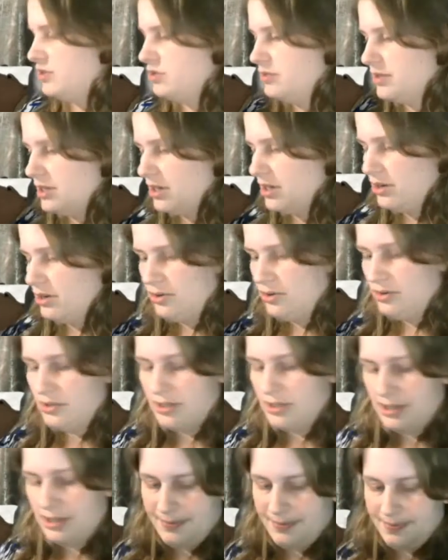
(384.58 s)
2 of
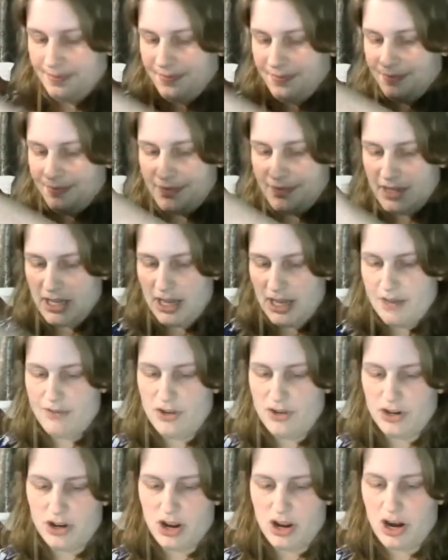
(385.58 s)
those if
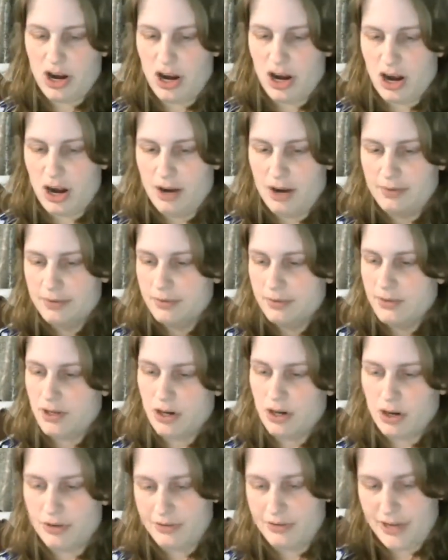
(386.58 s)
your car
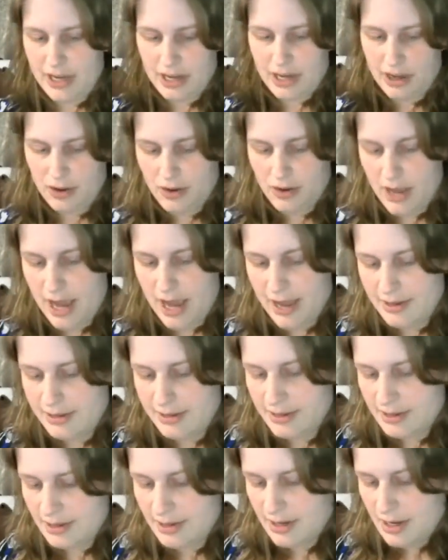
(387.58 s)
or vehicle
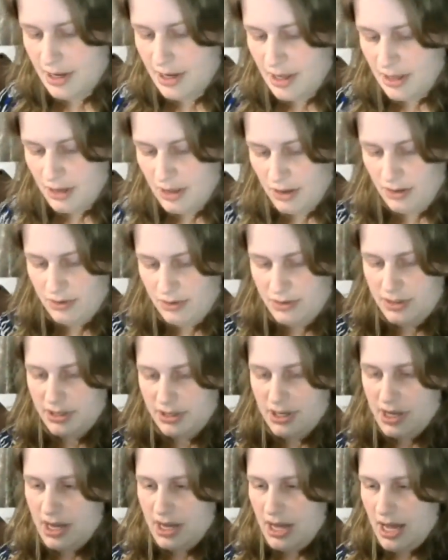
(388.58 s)
has
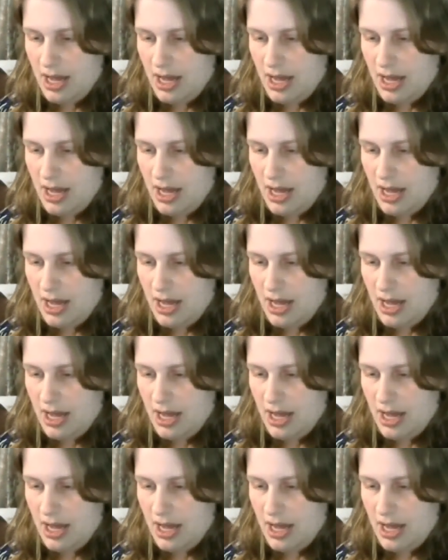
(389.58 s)
those.